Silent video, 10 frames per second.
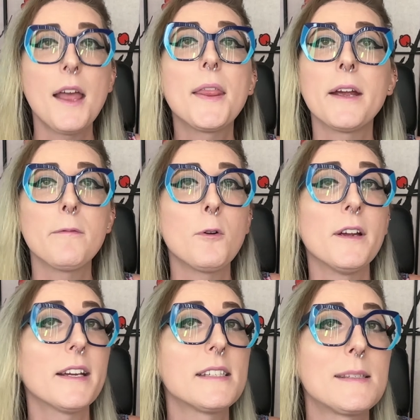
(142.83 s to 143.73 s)
and therefore
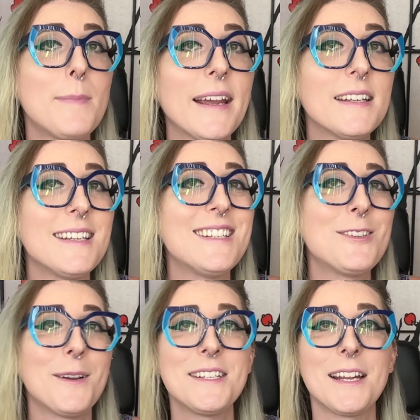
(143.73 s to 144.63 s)
expected
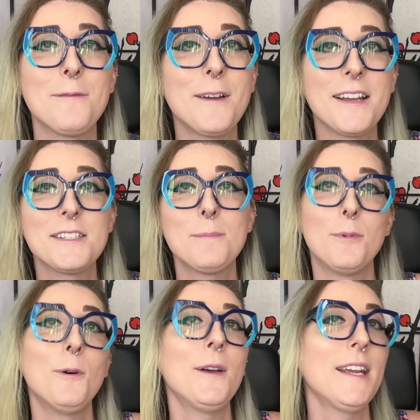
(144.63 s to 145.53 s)
to identify as a
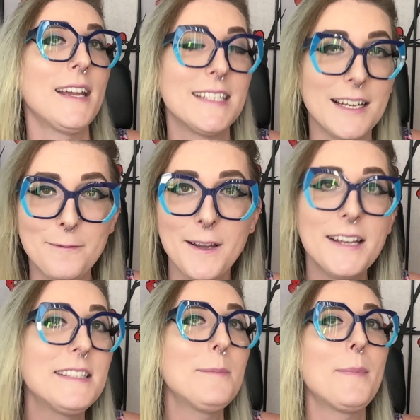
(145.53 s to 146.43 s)
boy, identify
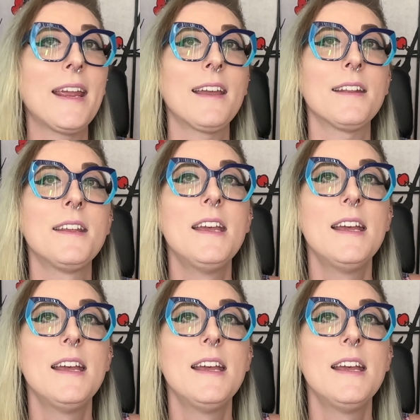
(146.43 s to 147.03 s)
as a man,